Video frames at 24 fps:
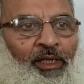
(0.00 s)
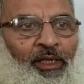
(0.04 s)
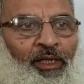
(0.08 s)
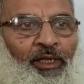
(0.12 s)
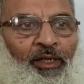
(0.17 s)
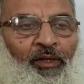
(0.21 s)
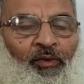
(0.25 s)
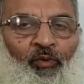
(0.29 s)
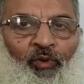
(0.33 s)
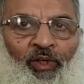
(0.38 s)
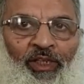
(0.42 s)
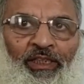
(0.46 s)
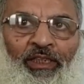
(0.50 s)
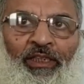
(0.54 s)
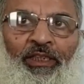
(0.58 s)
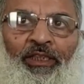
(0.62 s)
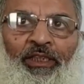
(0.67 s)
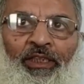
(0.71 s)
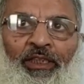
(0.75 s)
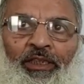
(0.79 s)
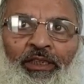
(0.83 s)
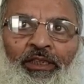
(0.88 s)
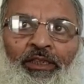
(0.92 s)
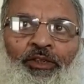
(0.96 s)
Weather
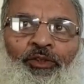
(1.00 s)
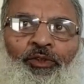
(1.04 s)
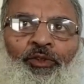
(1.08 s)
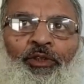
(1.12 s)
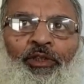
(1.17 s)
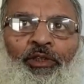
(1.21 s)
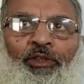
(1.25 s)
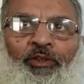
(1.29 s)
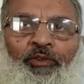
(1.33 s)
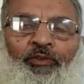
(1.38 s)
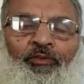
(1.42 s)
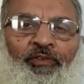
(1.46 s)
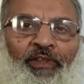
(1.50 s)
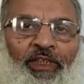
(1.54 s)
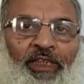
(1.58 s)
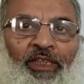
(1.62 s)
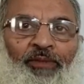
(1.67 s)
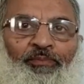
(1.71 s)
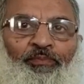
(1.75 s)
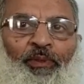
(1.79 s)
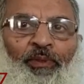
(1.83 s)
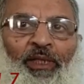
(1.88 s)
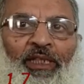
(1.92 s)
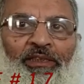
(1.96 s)
here is
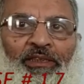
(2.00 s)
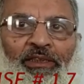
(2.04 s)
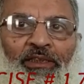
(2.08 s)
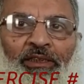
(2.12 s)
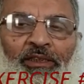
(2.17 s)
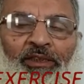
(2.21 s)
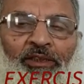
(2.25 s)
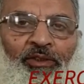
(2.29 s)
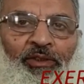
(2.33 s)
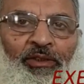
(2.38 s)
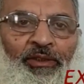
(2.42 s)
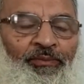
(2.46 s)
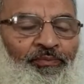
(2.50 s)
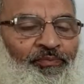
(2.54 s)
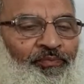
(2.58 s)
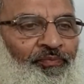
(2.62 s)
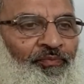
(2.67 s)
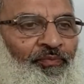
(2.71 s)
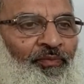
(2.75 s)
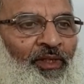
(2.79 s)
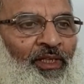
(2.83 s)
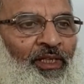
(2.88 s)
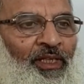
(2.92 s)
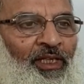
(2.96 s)
very pleasant,
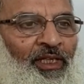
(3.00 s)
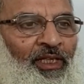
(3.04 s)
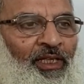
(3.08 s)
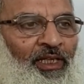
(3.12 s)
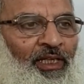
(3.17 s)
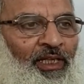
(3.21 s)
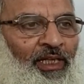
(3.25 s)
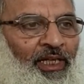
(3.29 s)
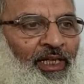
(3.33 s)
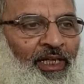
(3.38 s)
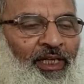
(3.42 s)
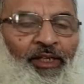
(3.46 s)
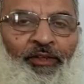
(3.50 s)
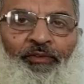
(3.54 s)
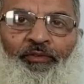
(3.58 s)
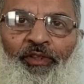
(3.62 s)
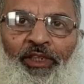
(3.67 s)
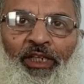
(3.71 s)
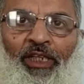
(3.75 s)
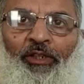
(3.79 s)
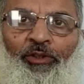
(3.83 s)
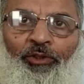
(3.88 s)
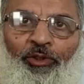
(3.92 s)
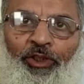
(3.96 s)
and
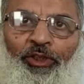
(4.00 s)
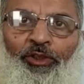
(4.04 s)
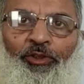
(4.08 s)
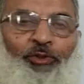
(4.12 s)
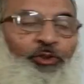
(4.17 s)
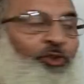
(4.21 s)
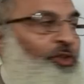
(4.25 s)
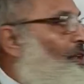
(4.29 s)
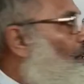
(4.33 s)
we are going to